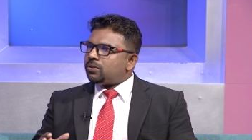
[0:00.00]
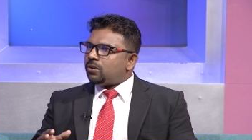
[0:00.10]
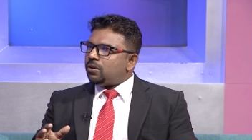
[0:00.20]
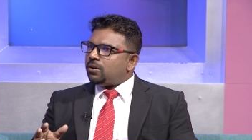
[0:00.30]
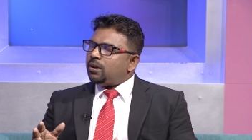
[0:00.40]

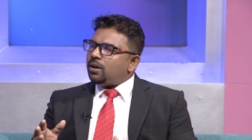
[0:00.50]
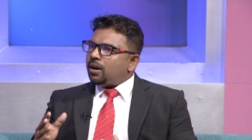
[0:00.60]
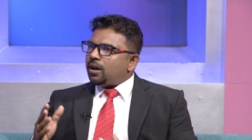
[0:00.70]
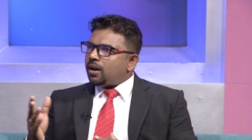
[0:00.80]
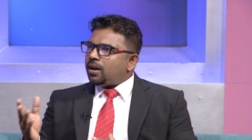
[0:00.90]
So,
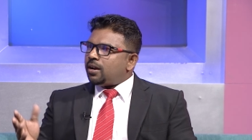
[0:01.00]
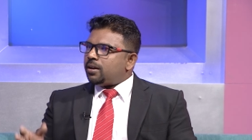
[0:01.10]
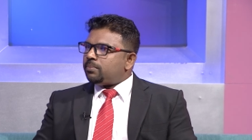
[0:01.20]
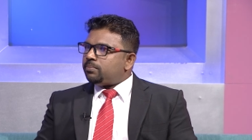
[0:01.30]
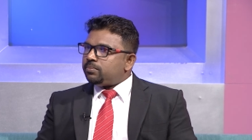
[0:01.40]

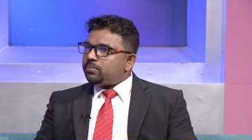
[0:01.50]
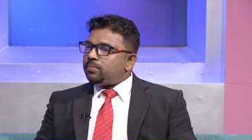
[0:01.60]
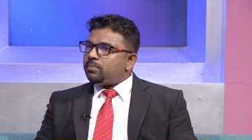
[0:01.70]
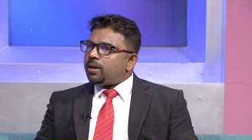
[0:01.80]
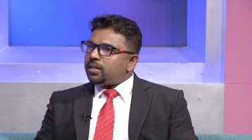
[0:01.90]
uh,
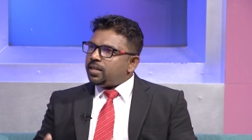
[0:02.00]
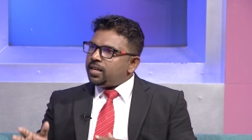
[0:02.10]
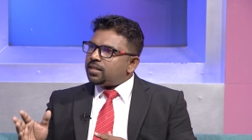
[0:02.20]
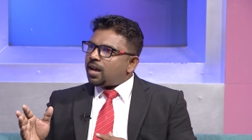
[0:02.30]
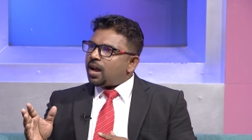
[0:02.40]
but
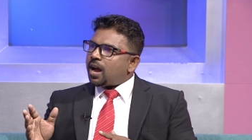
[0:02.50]
these are